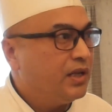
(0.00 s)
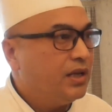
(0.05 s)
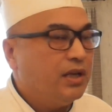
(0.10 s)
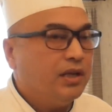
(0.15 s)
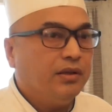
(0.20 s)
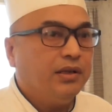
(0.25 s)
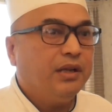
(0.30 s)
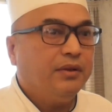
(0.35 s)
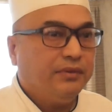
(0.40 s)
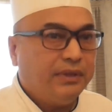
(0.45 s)

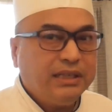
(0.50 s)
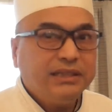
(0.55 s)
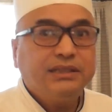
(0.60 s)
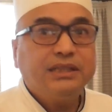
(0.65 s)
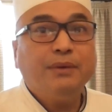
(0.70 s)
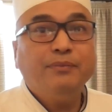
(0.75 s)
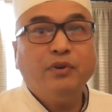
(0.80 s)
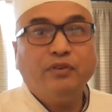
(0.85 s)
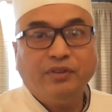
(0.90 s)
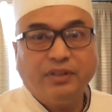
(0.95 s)
So this
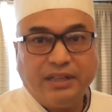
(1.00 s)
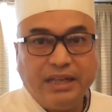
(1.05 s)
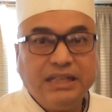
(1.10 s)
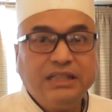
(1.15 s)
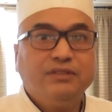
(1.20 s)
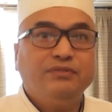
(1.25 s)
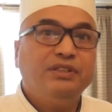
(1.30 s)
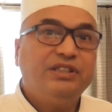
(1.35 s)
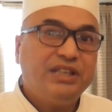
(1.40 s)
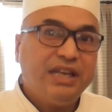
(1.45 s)
some of the
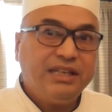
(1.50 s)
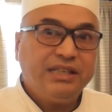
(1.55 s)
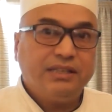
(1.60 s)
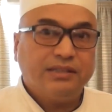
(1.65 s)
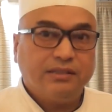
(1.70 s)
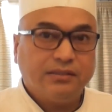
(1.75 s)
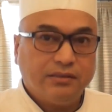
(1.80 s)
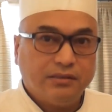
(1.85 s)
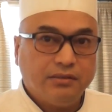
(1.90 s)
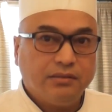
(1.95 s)
things we
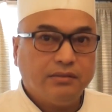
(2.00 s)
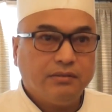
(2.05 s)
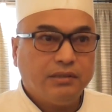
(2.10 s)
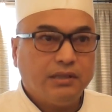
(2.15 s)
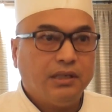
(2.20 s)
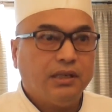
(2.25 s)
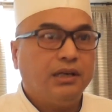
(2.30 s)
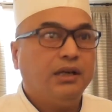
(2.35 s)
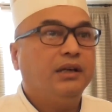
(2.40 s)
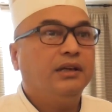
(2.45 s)
change.
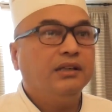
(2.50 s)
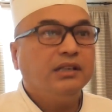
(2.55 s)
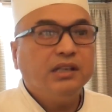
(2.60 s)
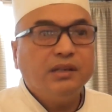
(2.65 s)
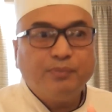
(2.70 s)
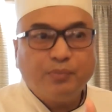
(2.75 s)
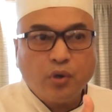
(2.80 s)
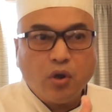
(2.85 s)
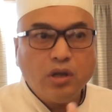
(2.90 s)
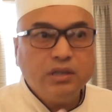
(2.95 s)

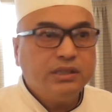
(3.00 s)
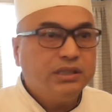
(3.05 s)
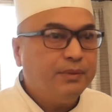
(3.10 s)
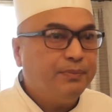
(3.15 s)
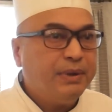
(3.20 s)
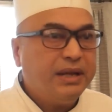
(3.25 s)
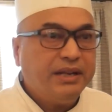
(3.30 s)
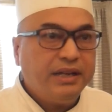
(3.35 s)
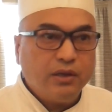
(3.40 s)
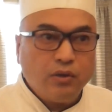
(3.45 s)
The prawns,
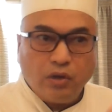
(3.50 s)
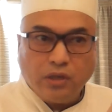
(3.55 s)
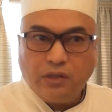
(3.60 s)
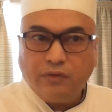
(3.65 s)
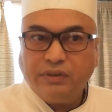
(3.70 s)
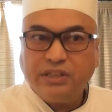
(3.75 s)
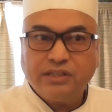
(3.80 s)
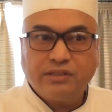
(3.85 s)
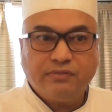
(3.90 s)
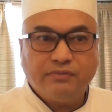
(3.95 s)
depending on
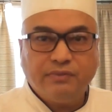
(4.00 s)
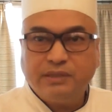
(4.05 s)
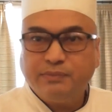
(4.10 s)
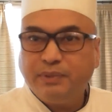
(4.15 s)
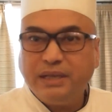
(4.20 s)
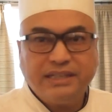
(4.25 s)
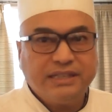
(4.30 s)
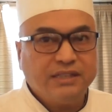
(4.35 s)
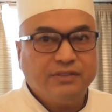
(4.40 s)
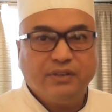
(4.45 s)
which
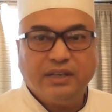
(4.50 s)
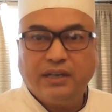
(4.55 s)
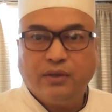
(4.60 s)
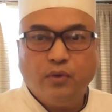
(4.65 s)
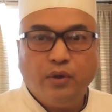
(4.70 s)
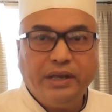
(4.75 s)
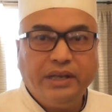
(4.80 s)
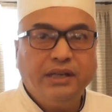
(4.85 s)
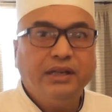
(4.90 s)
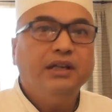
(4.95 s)
places we are
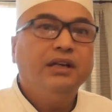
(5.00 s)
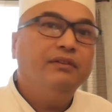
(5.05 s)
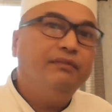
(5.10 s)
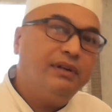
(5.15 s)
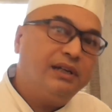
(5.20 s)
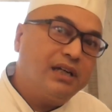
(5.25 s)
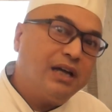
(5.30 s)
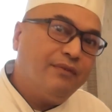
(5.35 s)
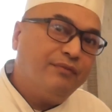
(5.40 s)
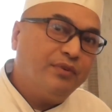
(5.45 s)
going,
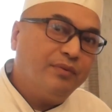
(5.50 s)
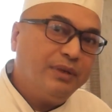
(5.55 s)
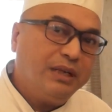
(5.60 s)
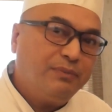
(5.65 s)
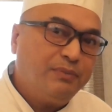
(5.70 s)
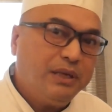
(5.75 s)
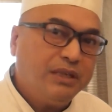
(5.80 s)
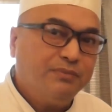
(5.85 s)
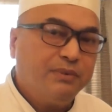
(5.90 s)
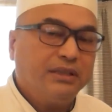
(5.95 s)
will come from
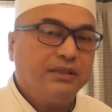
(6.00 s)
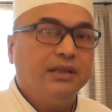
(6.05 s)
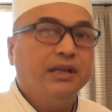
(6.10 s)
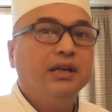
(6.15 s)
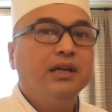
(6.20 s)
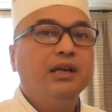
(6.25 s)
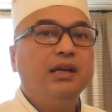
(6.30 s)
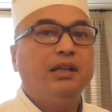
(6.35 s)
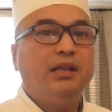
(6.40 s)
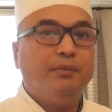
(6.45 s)
that place. But
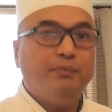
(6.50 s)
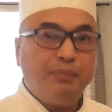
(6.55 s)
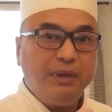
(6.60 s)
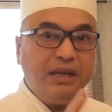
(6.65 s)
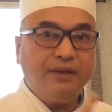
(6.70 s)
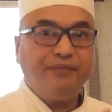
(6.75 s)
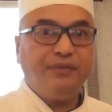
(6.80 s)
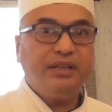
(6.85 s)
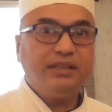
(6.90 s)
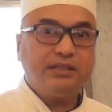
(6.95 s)
the
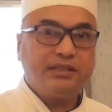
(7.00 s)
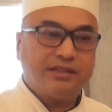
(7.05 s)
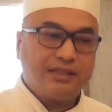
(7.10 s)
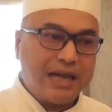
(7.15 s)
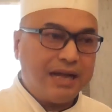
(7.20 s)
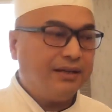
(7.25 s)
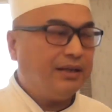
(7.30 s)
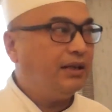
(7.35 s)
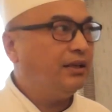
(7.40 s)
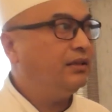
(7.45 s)
beef is
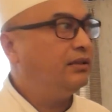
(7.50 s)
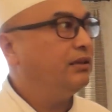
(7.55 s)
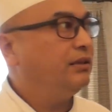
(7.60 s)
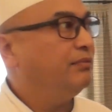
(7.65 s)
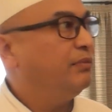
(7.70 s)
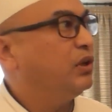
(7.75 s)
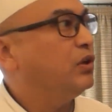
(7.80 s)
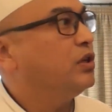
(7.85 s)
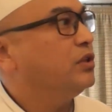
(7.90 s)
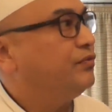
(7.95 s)
standard
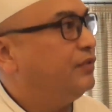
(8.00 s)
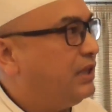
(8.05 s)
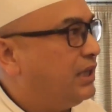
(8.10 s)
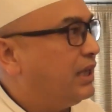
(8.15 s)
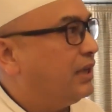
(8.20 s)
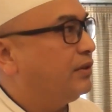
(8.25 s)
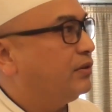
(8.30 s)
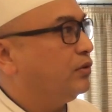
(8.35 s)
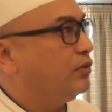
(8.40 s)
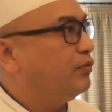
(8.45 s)
because we
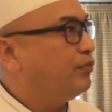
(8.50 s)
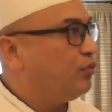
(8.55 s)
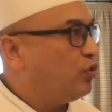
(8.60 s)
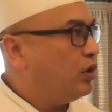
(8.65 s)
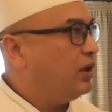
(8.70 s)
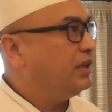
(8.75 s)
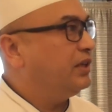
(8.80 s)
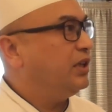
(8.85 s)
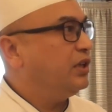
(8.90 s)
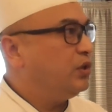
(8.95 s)
are
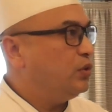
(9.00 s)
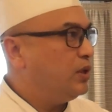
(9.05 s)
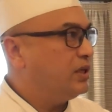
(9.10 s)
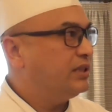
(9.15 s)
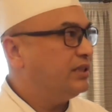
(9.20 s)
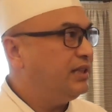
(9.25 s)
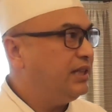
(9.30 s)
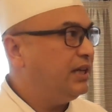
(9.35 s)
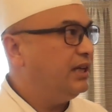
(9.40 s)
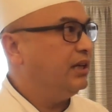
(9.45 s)
following the
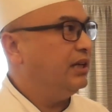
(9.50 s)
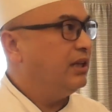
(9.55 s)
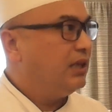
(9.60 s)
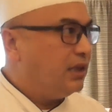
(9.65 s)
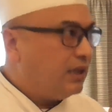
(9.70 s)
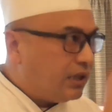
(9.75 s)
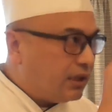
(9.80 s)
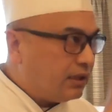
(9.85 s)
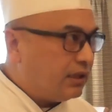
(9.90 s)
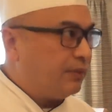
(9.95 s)

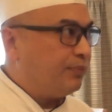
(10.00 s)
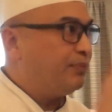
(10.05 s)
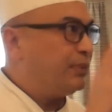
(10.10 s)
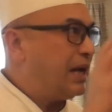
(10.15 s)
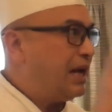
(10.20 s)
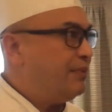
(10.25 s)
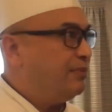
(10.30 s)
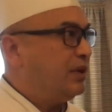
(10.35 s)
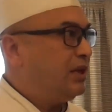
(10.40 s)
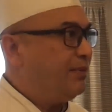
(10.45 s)
USDA, the
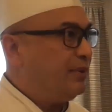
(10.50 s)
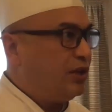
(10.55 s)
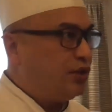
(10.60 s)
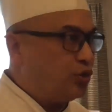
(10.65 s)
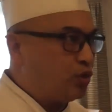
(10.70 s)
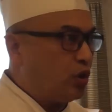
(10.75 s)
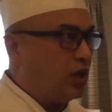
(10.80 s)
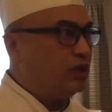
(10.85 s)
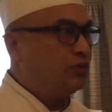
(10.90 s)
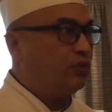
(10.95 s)
prime rib and
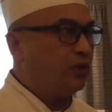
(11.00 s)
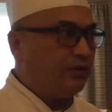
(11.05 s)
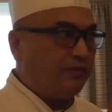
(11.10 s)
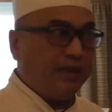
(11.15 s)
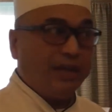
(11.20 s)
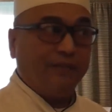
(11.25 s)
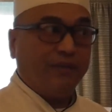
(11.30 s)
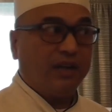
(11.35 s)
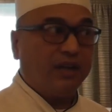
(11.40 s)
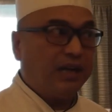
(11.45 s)
choice, what we
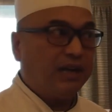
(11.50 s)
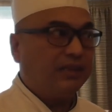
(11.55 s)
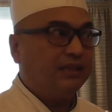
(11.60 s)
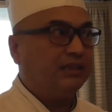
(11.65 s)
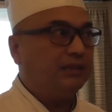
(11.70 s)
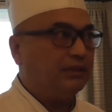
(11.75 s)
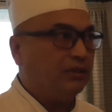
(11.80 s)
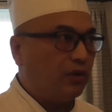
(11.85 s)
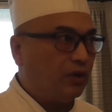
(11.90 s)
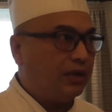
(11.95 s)
have cut
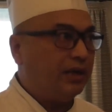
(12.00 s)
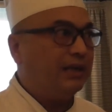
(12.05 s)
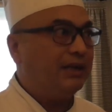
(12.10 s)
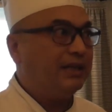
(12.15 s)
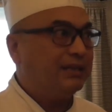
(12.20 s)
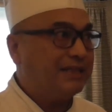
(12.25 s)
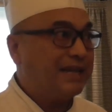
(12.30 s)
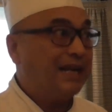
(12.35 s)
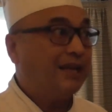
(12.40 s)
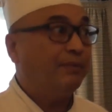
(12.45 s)
already
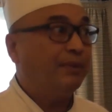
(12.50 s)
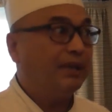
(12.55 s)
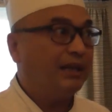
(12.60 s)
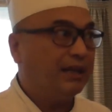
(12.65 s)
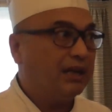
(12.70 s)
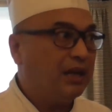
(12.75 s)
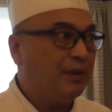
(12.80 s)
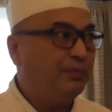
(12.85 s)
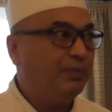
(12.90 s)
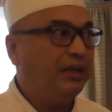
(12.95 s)
decided by the
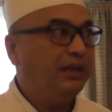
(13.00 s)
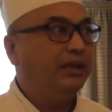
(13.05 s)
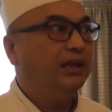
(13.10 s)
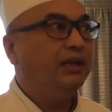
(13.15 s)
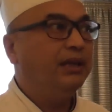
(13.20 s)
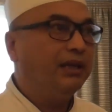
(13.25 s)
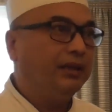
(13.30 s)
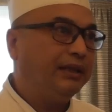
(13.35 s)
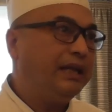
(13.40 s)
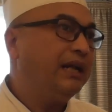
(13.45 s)
company,
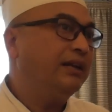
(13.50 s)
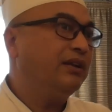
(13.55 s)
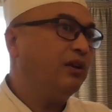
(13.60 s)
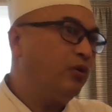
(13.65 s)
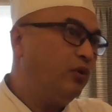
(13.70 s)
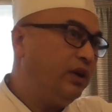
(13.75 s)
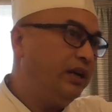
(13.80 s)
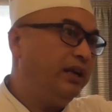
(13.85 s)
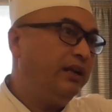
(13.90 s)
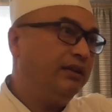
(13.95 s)
that
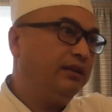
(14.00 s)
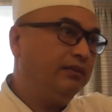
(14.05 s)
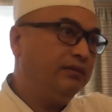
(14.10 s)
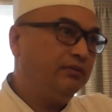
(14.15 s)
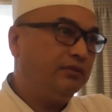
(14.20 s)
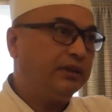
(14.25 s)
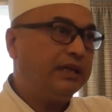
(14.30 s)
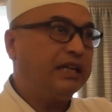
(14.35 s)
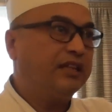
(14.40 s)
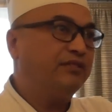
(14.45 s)
already
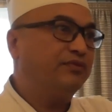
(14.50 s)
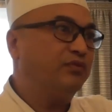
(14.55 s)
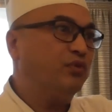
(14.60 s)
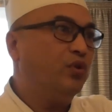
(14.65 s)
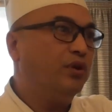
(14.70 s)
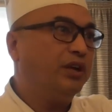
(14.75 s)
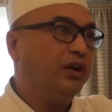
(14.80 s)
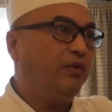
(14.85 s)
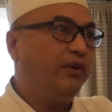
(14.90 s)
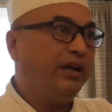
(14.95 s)
gets
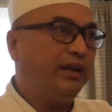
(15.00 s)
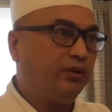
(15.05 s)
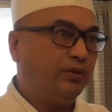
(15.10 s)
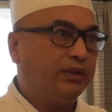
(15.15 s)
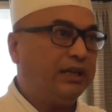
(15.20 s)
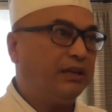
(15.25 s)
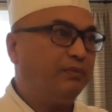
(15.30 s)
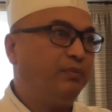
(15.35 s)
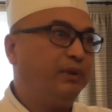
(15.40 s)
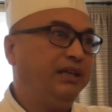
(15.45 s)
flown away to
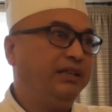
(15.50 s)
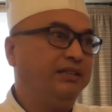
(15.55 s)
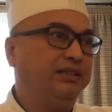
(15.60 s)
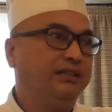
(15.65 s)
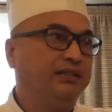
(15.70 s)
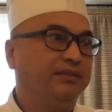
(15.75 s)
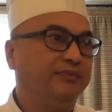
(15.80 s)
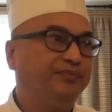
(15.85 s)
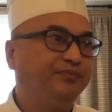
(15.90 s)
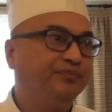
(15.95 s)
that places.